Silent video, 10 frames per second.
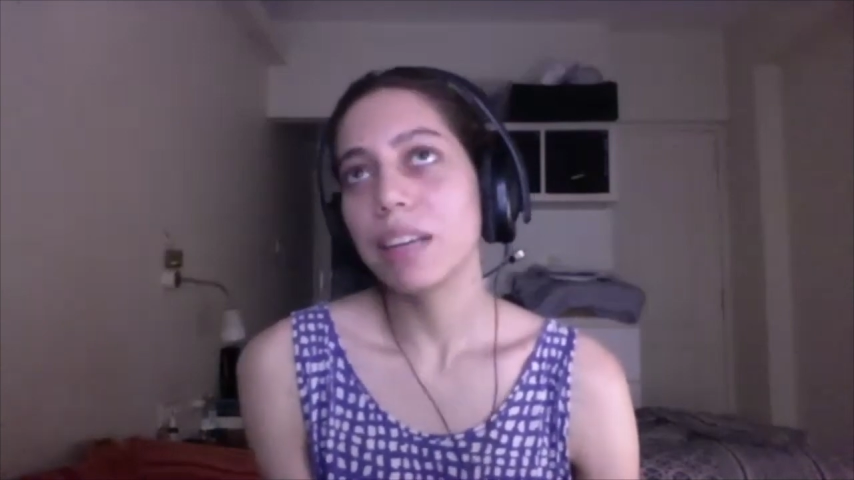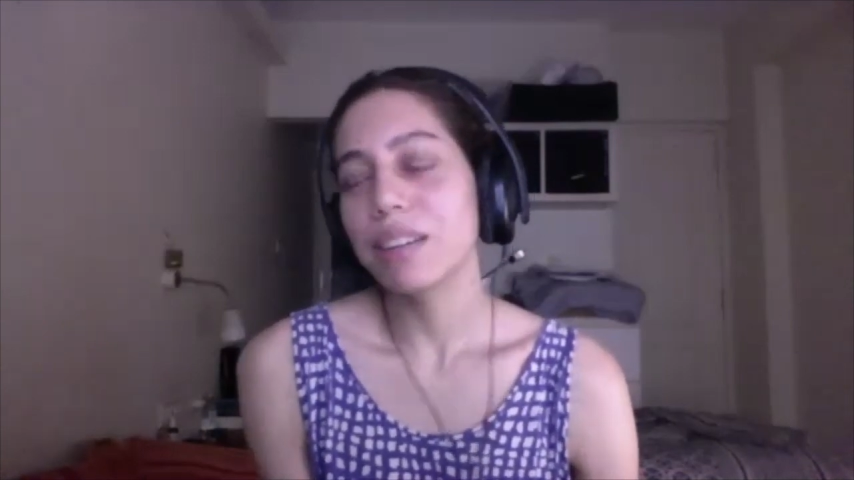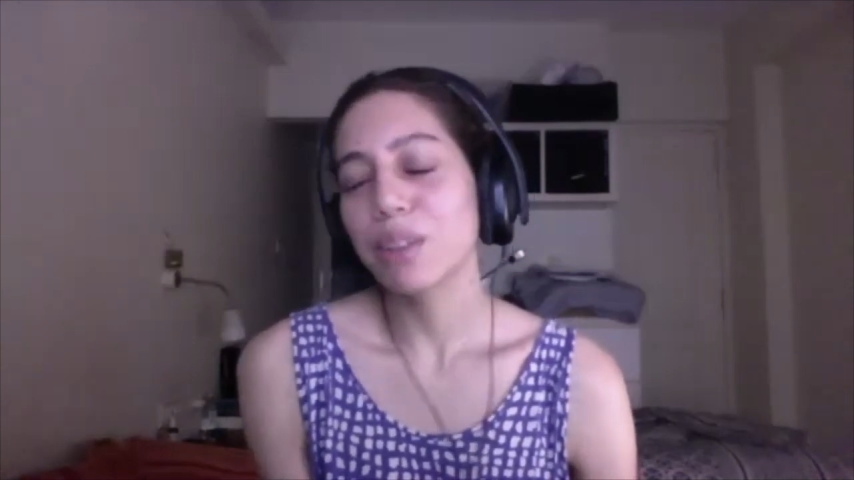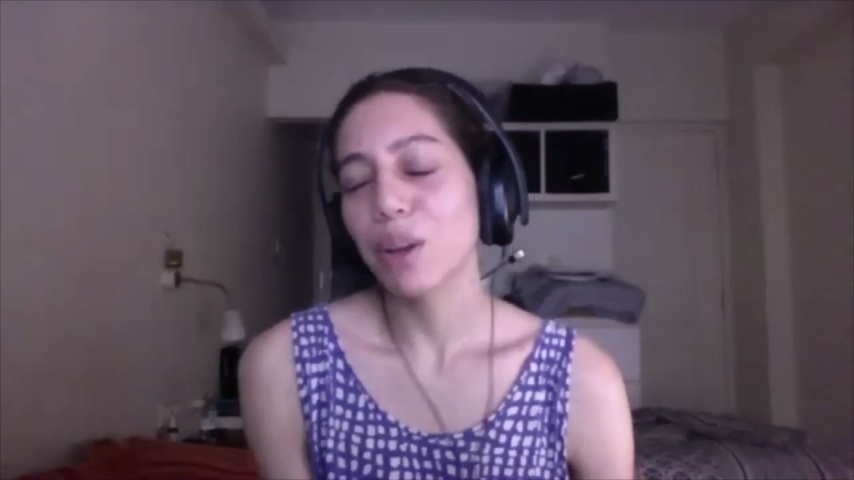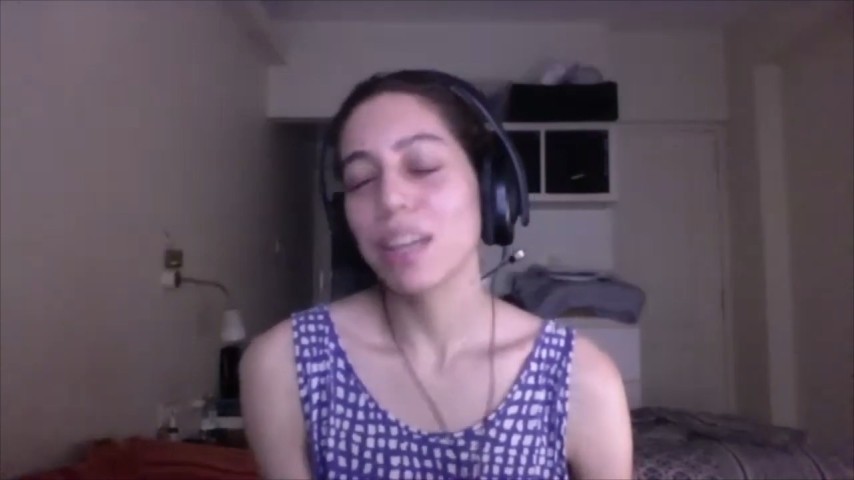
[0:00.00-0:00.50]

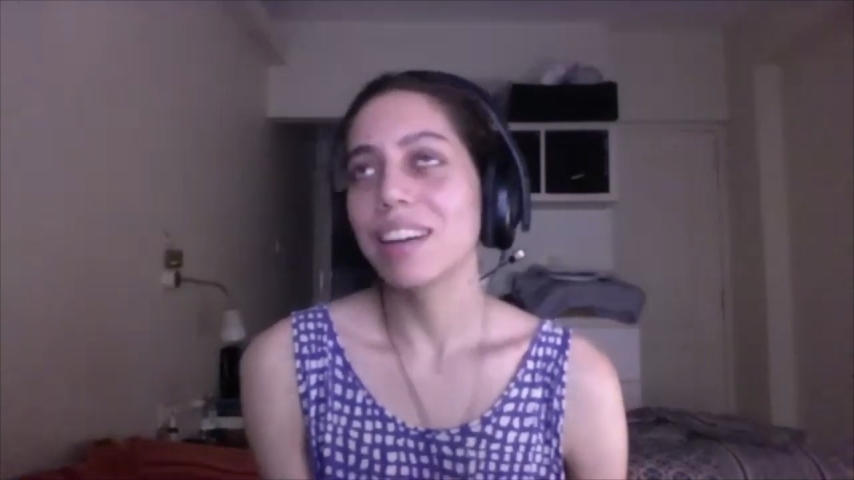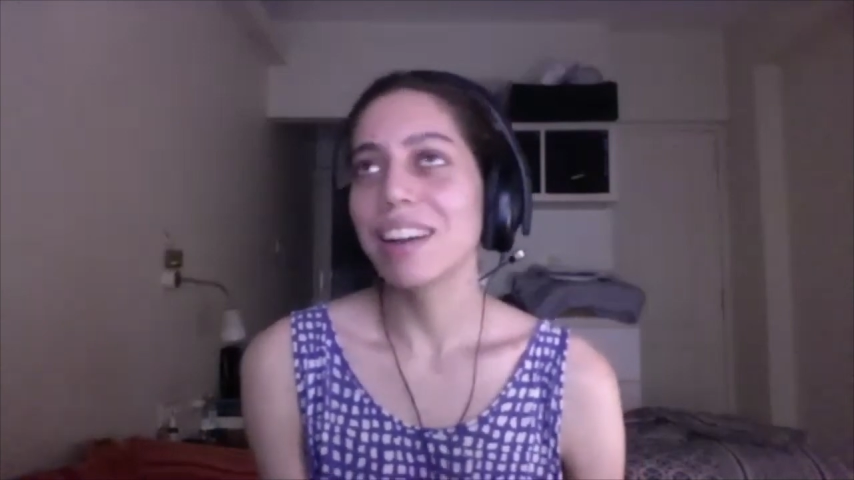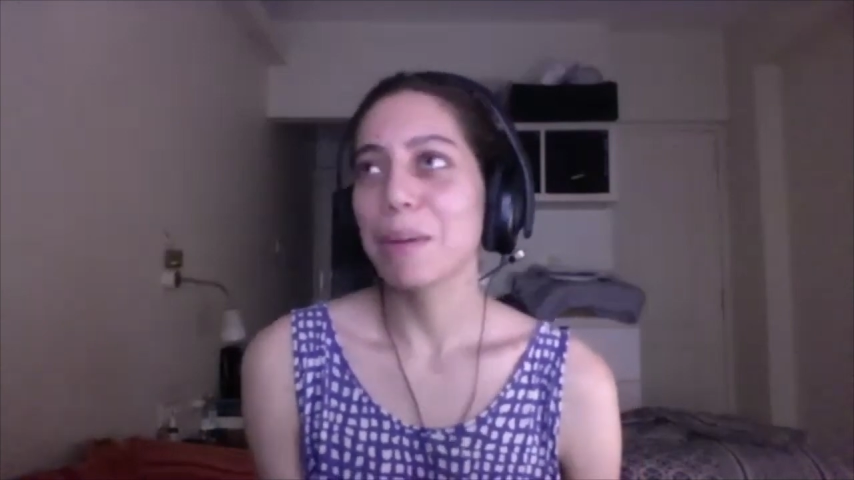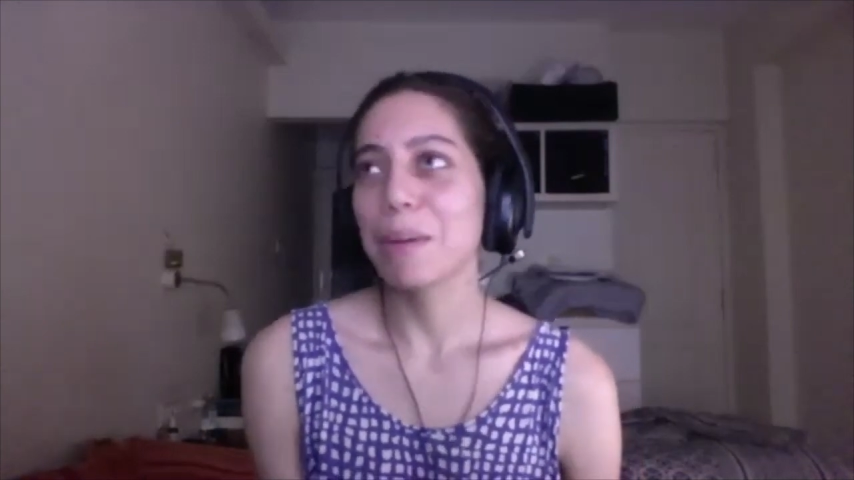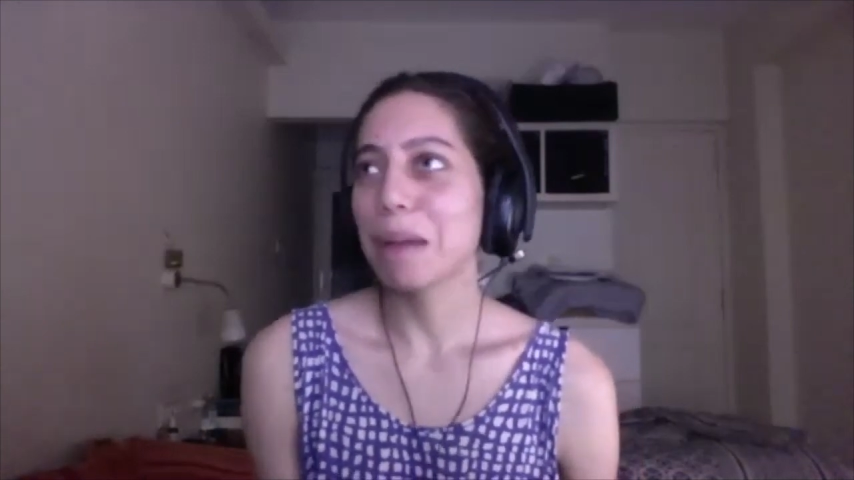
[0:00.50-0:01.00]
sorry,
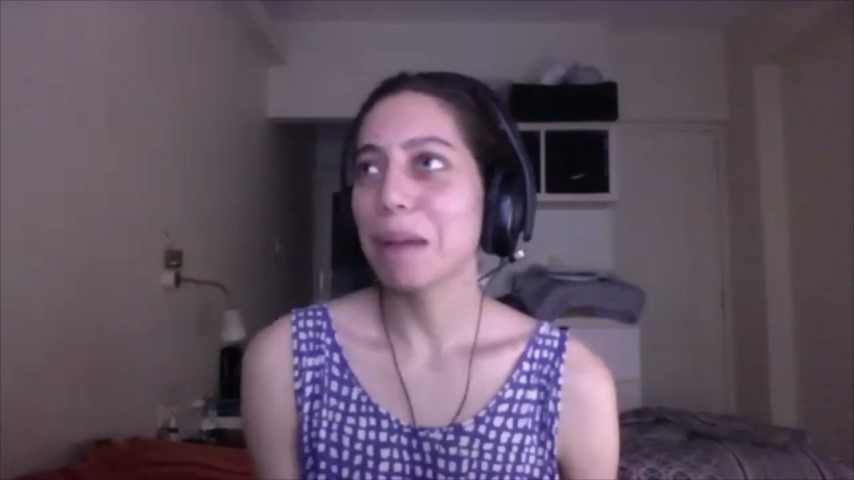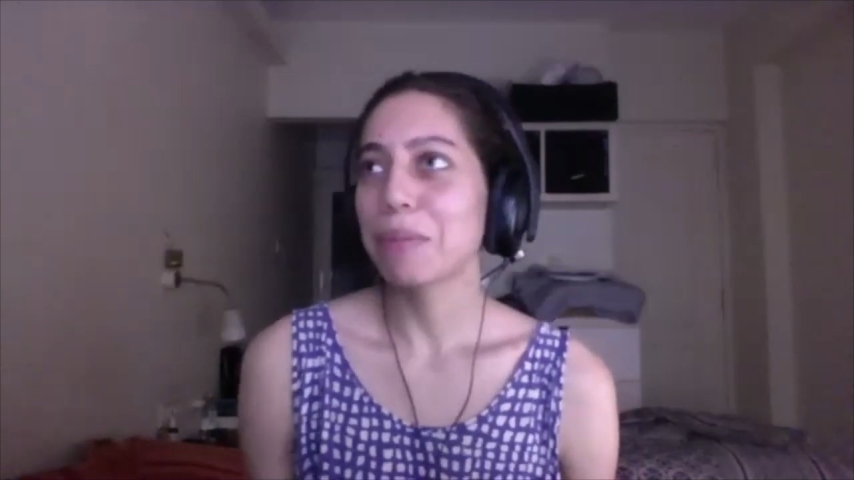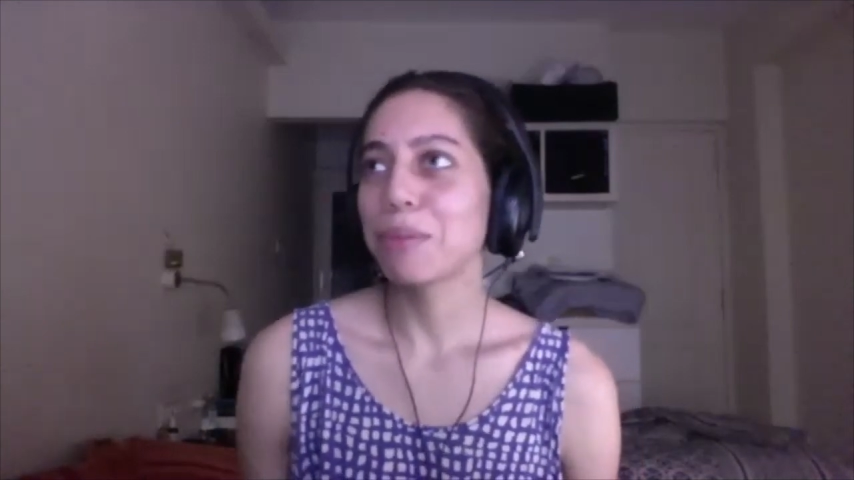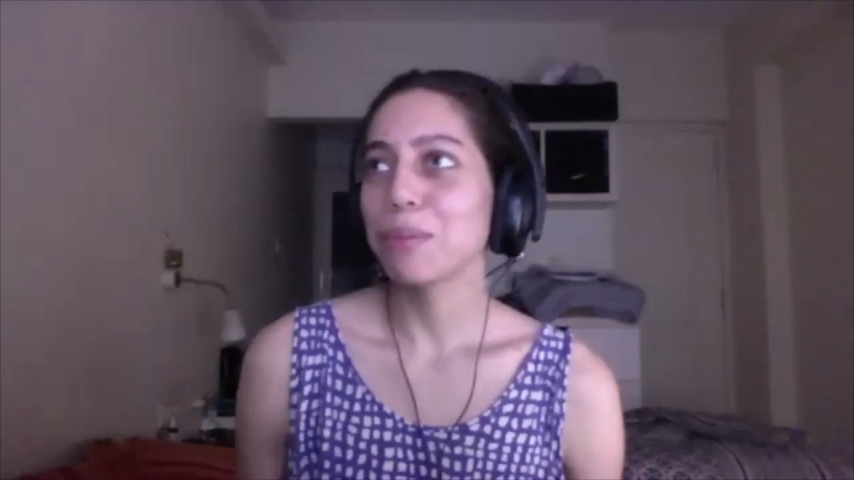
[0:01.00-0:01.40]
coming back to